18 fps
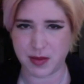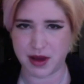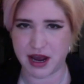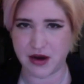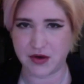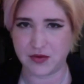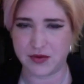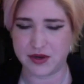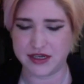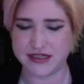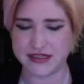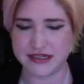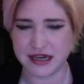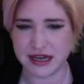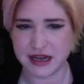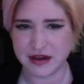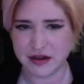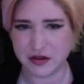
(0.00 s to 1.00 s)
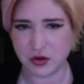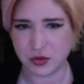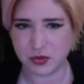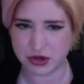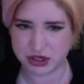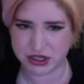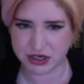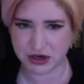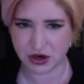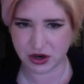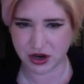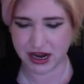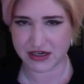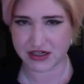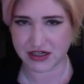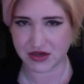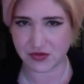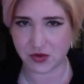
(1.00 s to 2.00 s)
about, was your body clock
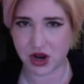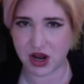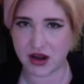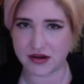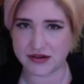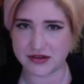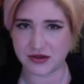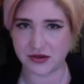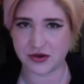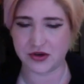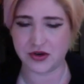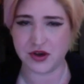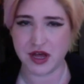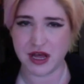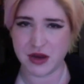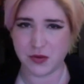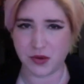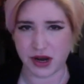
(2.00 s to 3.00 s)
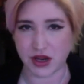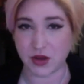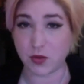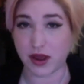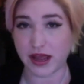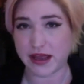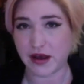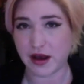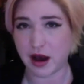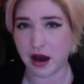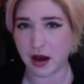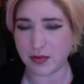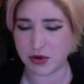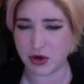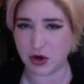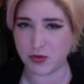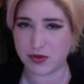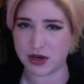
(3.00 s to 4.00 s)
actually works on when you wake up,
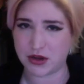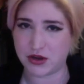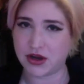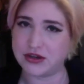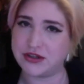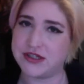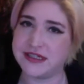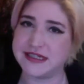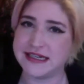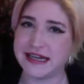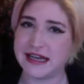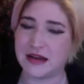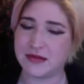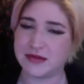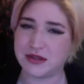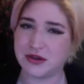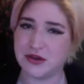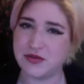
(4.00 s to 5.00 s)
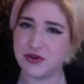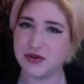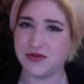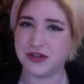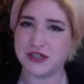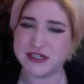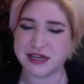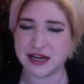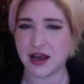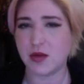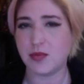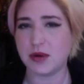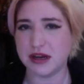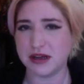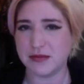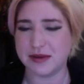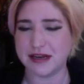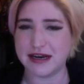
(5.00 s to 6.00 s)
not when you go to sleep. So even if you stay up a
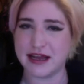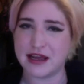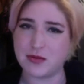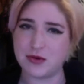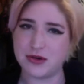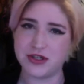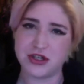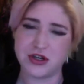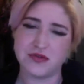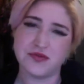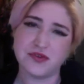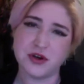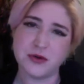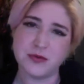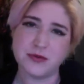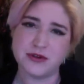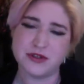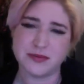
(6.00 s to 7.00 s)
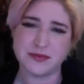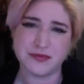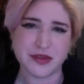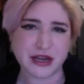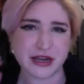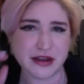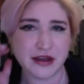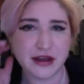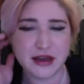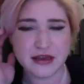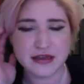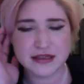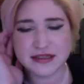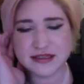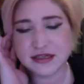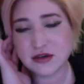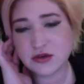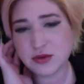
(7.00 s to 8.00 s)
little bit late watching a film or something,
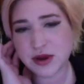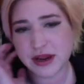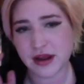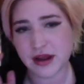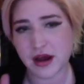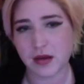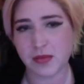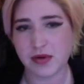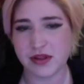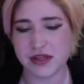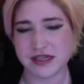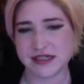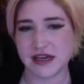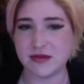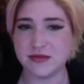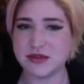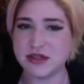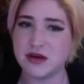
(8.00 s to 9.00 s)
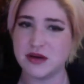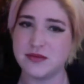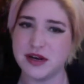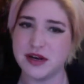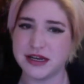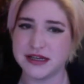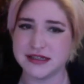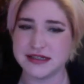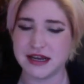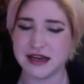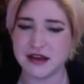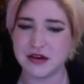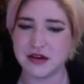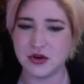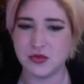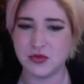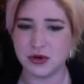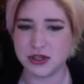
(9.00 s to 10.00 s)
still wake up at the same time the next day
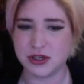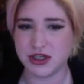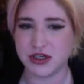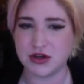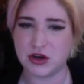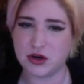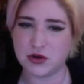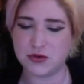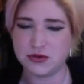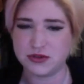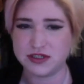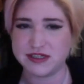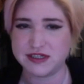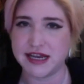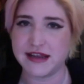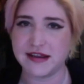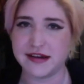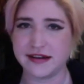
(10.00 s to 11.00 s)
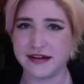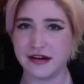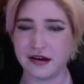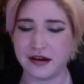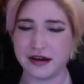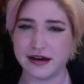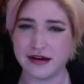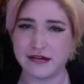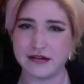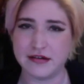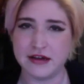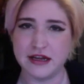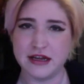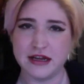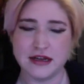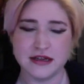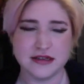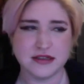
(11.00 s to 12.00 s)
and your body clock will stay in line.
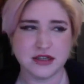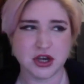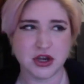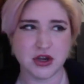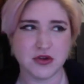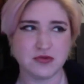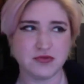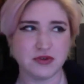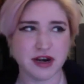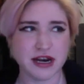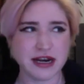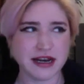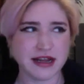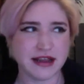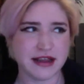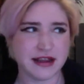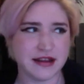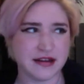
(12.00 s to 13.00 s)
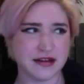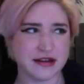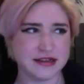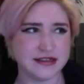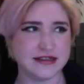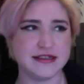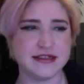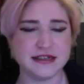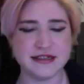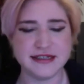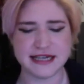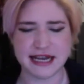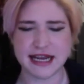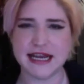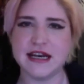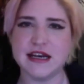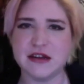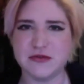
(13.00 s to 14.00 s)
So really, it's a
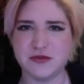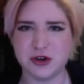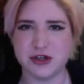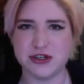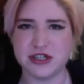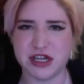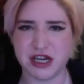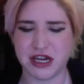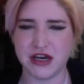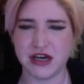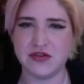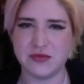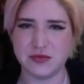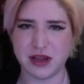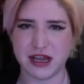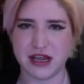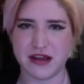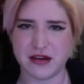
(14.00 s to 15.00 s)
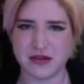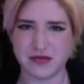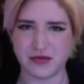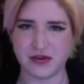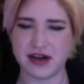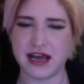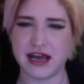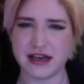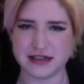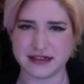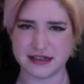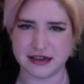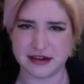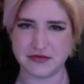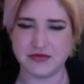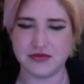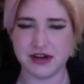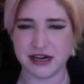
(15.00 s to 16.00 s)
daily routine of me of relaxation